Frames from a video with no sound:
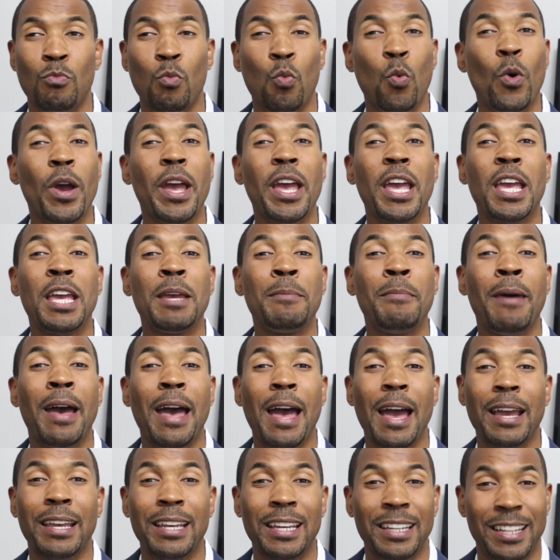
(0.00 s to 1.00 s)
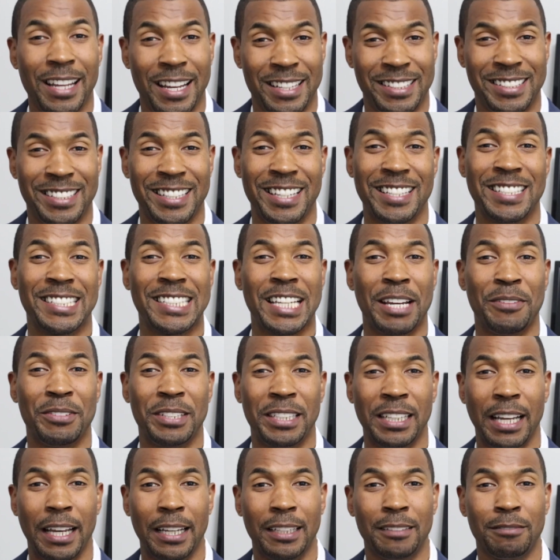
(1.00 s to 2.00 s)
way back in
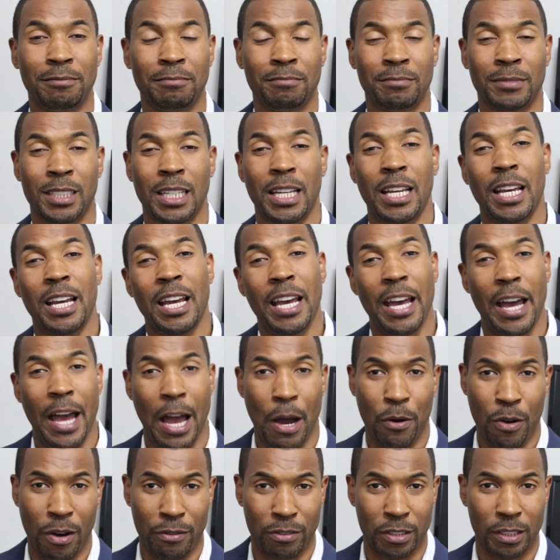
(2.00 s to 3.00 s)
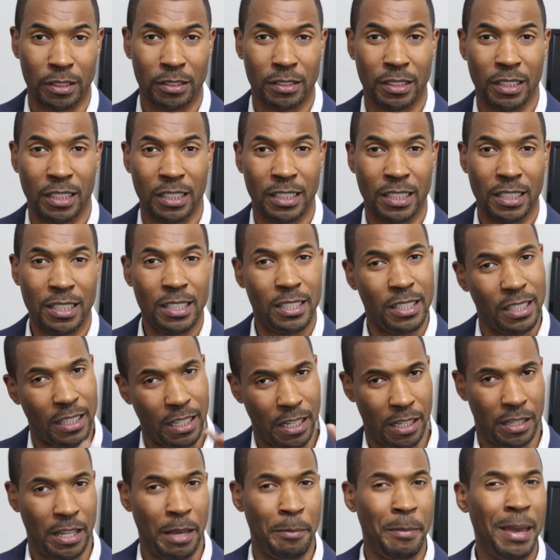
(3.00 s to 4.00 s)
1878. However,
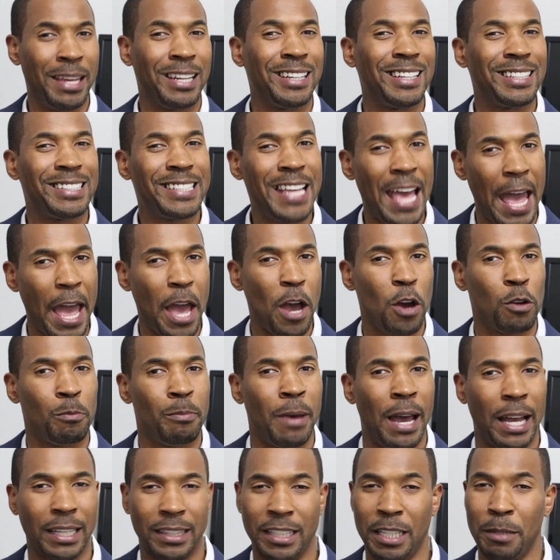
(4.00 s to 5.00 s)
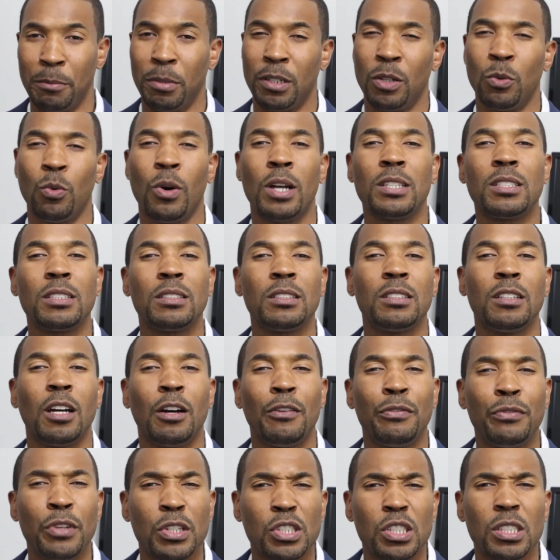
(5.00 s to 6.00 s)
and they made it a town back then, but it wasn't
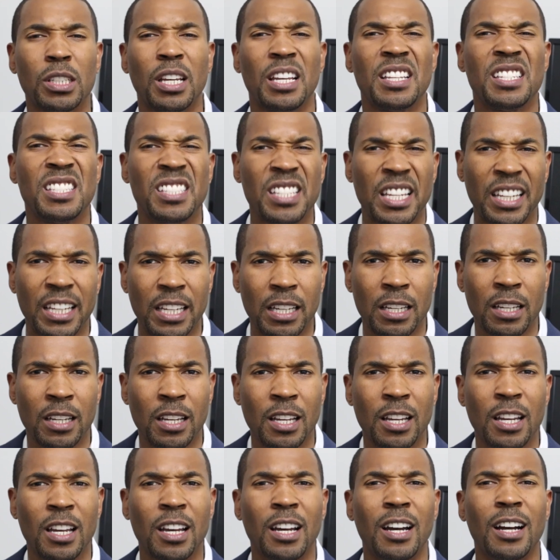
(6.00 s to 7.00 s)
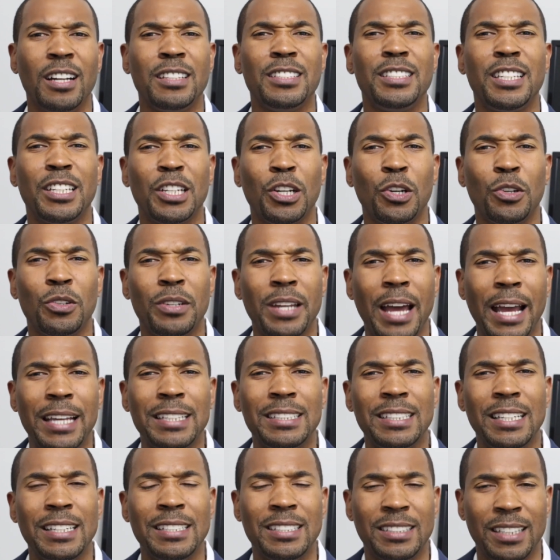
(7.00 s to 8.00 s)
officially a city until
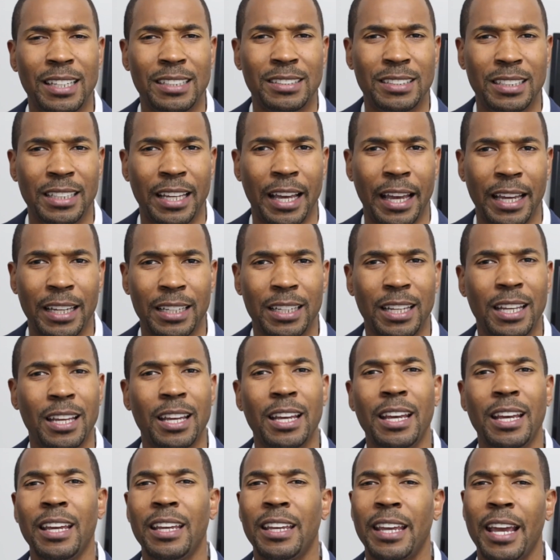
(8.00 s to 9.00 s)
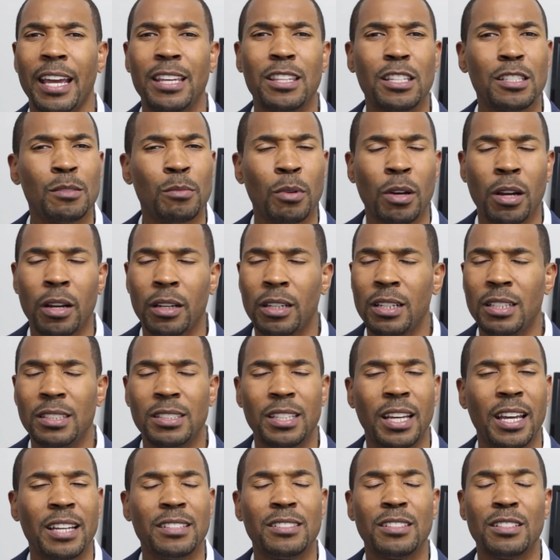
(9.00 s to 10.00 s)
1968. Gaithersburg
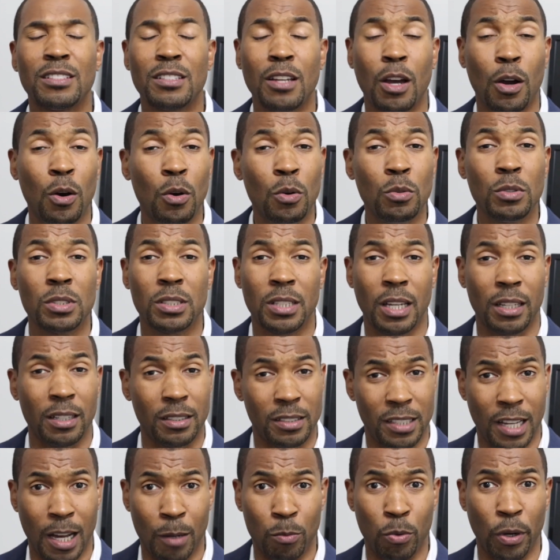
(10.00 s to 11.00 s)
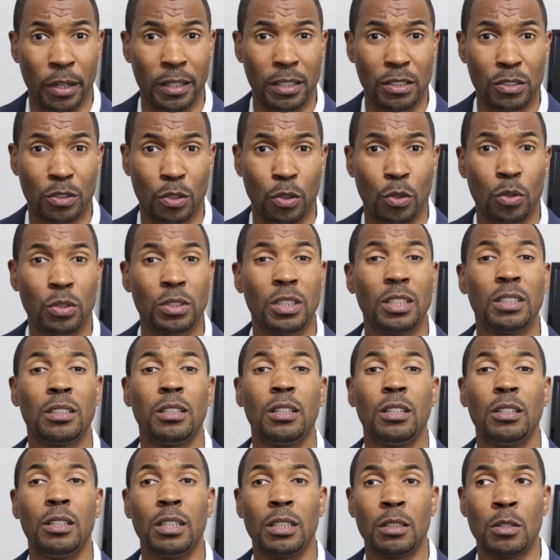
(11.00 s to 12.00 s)
contains its own set of top-rated schools,
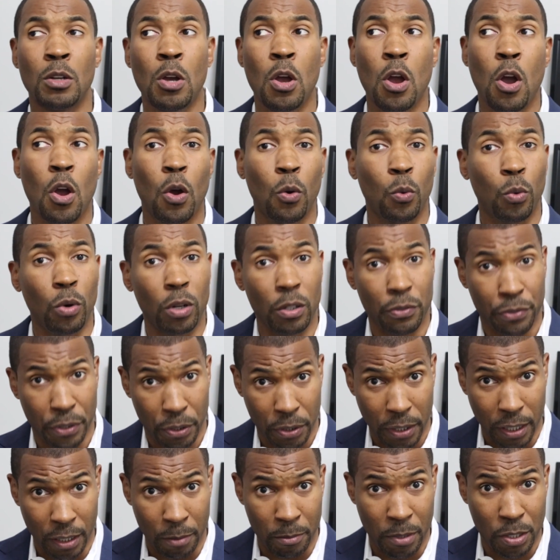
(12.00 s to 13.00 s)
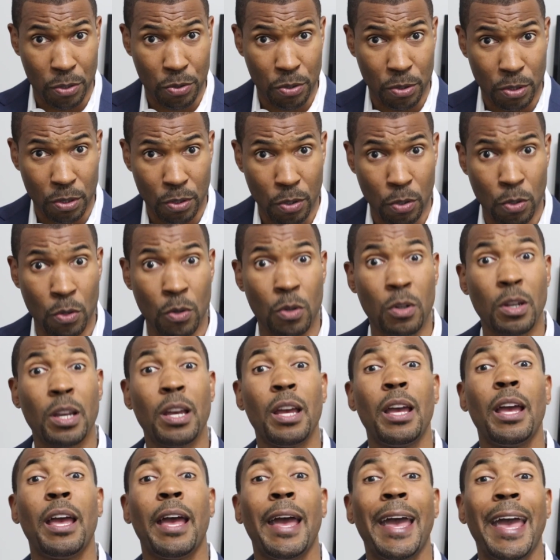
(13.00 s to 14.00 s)
including Woodfield Elementary School
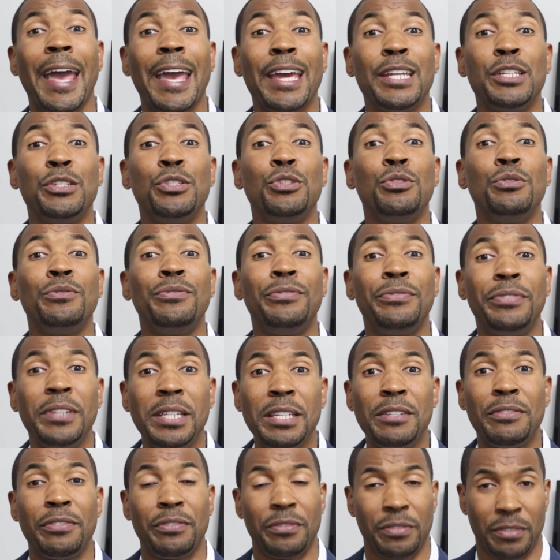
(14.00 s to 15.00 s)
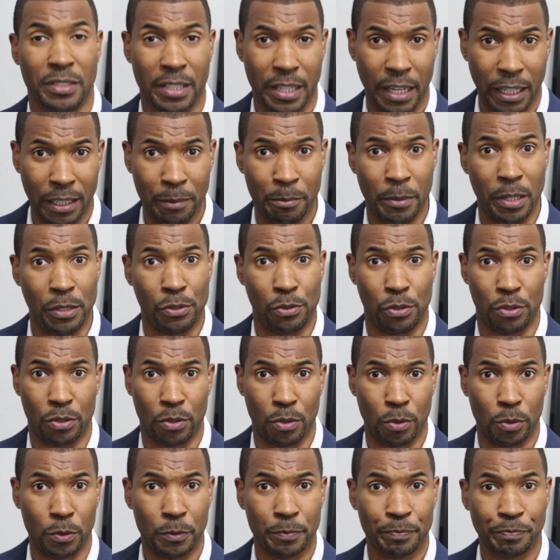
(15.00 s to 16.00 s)
and Dufief Elementary
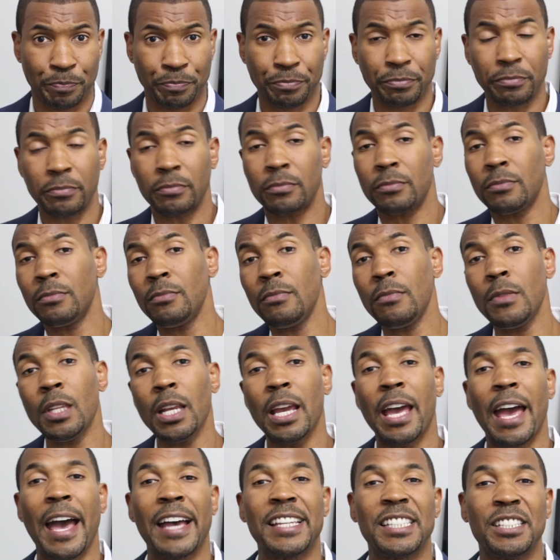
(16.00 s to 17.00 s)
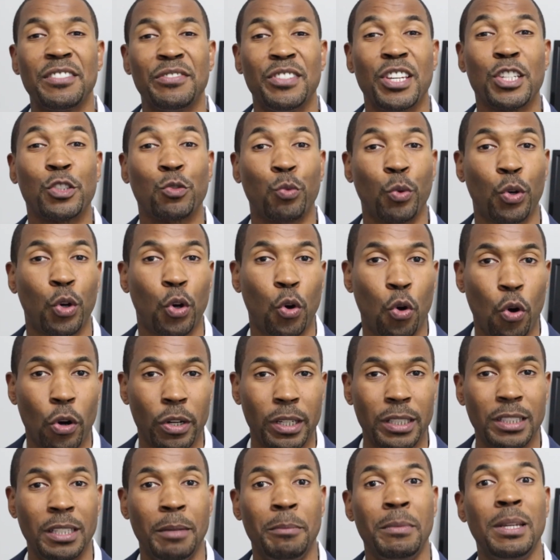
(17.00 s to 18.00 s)
School. As of this
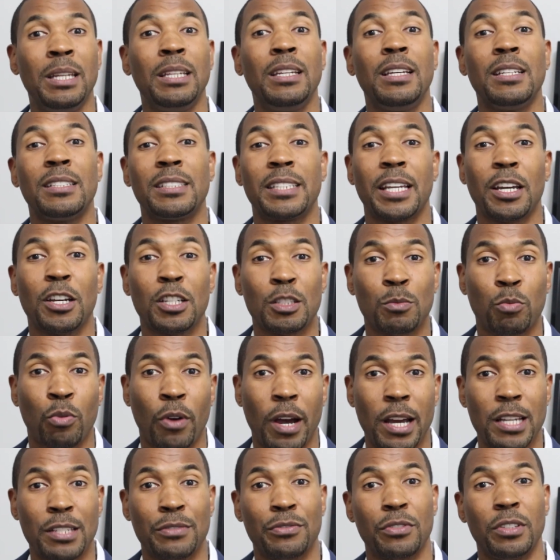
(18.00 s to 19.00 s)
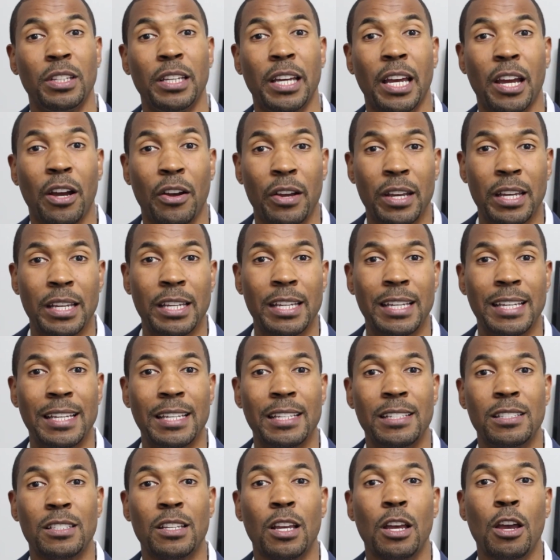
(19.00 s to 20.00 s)
recording, the median sales price for the area
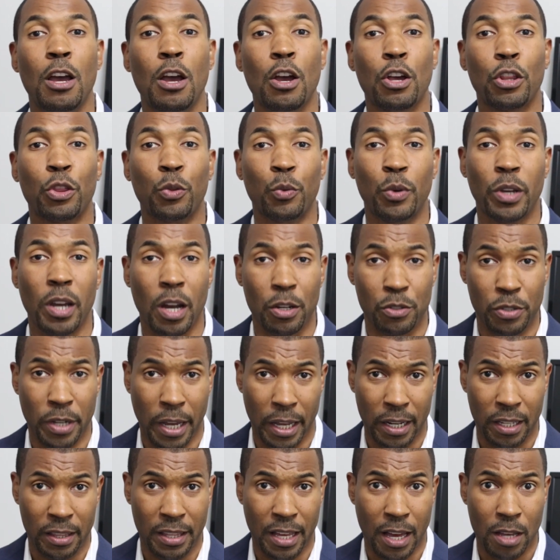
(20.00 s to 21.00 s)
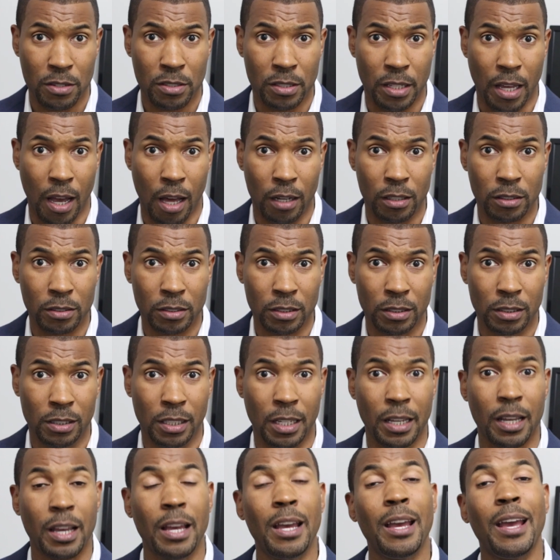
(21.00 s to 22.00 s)
is $380,000,
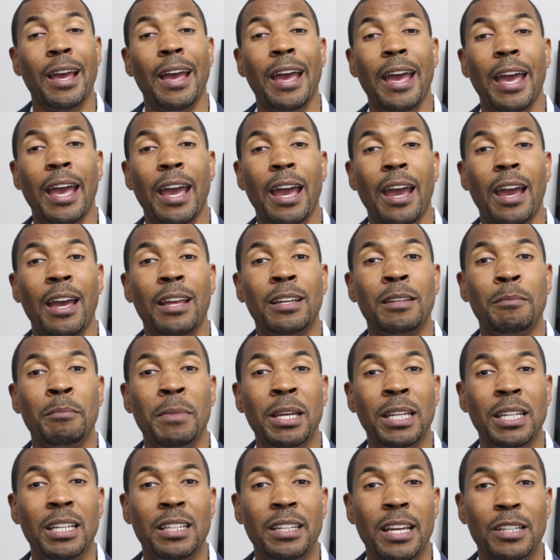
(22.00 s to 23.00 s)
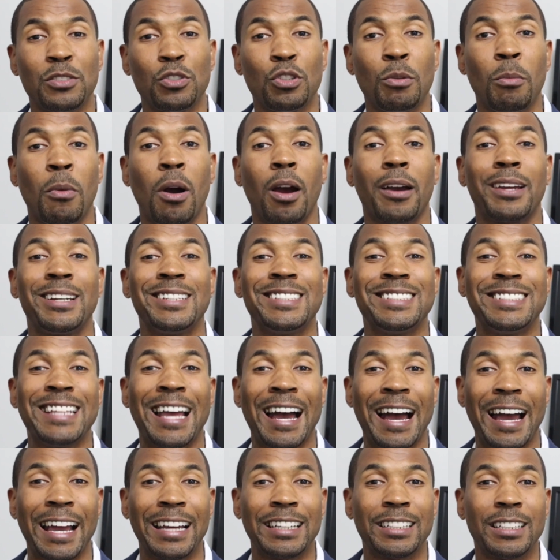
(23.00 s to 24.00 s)
and median days on the market is
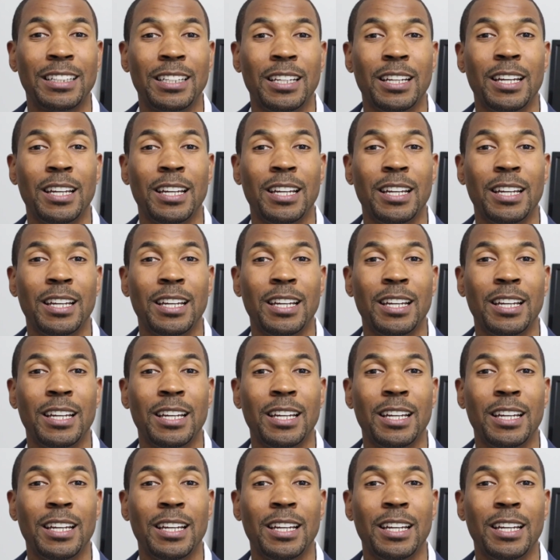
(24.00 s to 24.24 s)
9.